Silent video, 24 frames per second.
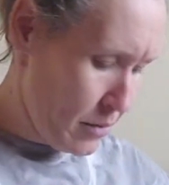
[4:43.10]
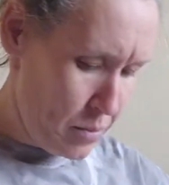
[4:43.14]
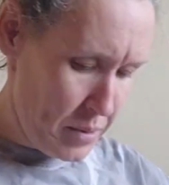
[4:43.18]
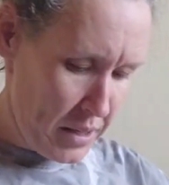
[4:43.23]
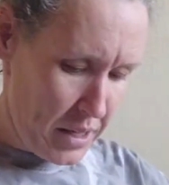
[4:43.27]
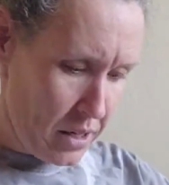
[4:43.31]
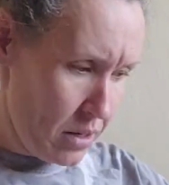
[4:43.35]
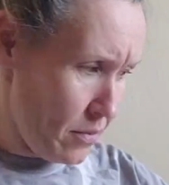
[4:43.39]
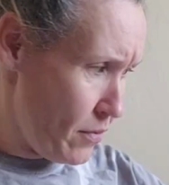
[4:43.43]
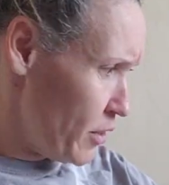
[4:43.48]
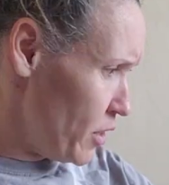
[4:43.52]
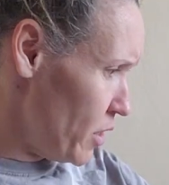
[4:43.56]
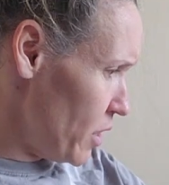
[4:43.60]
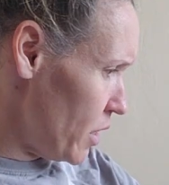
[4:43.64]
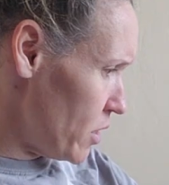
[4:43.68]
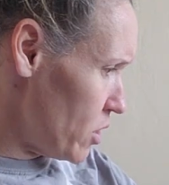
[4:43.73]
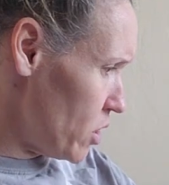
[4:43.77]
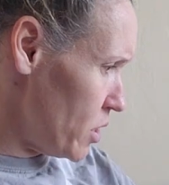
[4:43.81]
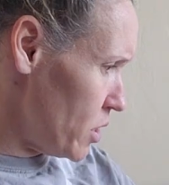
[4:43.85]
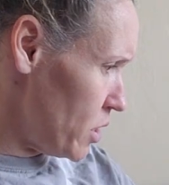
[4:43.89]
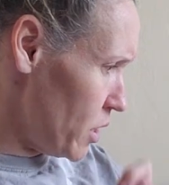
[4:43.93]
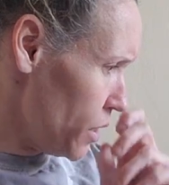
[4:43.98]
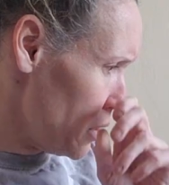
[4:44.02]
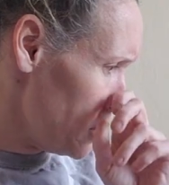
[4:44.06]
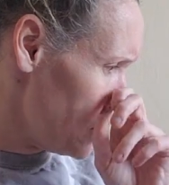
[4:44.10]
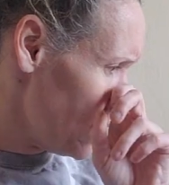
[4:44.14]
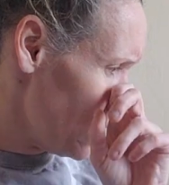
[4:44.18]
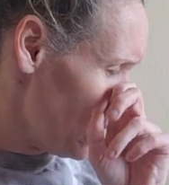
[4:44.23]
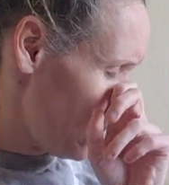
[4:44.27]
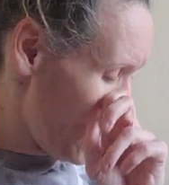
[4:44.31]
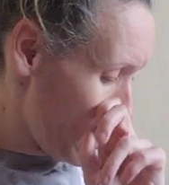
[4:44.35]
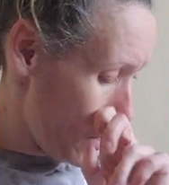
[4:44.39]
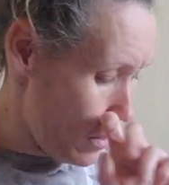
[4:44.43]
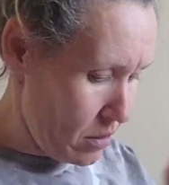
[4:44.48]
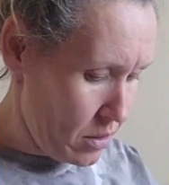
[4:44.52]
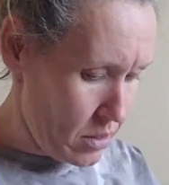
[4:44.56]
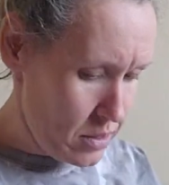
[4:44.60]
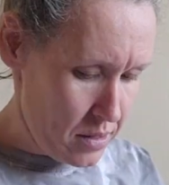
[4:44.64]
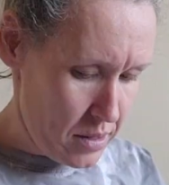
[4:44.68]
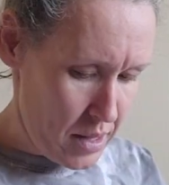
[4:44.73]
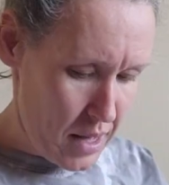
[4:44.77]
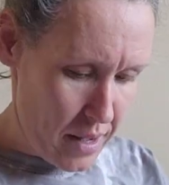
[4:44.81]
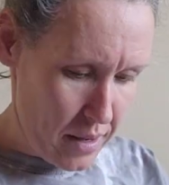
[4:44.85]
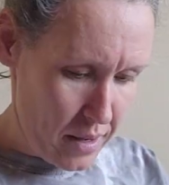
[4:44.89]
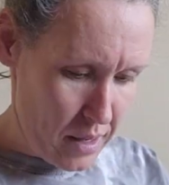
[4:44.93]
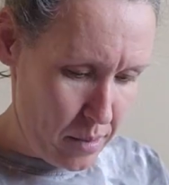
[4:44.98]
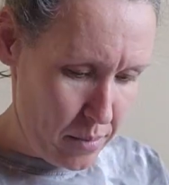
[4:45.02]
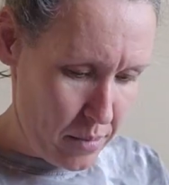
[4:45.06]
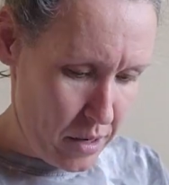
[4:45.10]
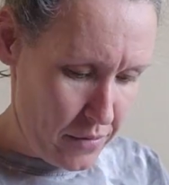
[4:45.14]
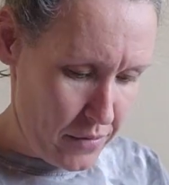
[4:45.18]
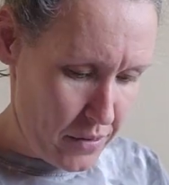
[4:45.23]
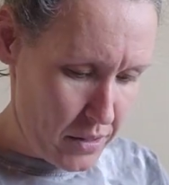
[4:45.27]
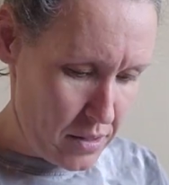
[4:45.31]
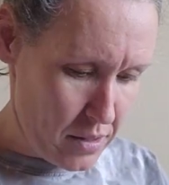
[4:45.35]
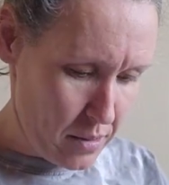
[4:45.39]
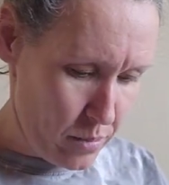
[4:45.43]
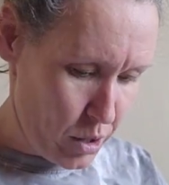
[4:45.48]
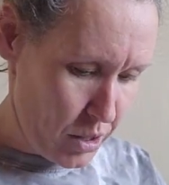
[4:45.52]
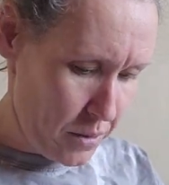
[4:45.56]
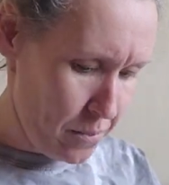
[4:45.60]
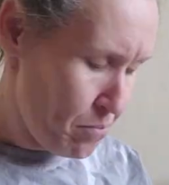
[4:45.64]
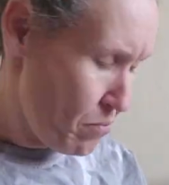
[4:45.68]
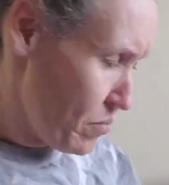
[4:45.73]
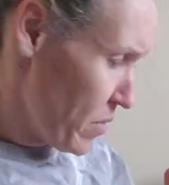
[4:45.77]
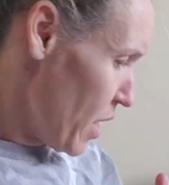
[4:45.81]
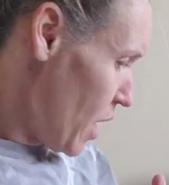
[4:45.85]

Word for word: to be careful not to yank stuff out because that came off of somewhere.